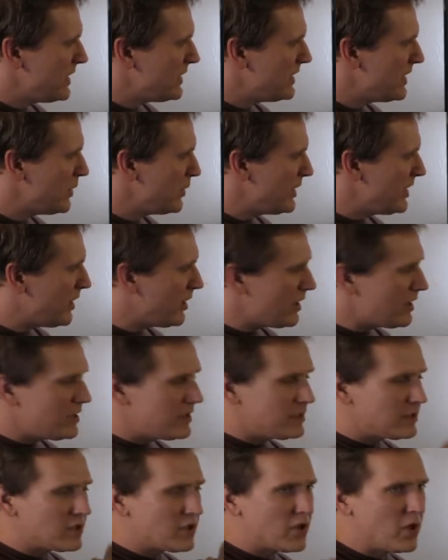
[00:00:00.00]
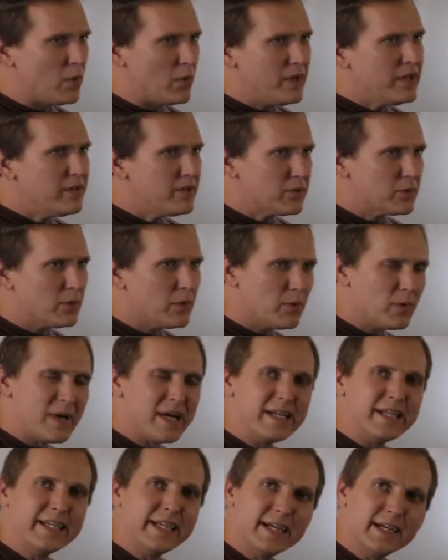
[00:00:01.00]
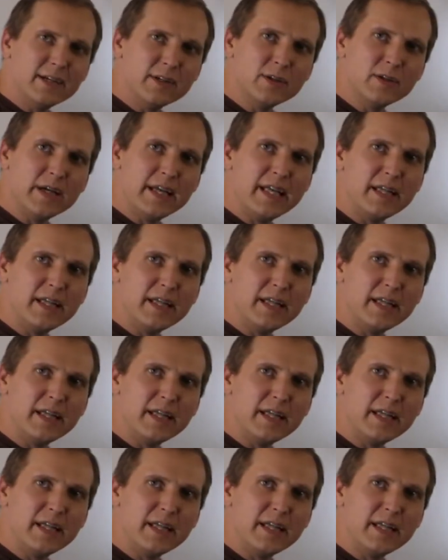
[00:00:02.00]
Now we are going through right now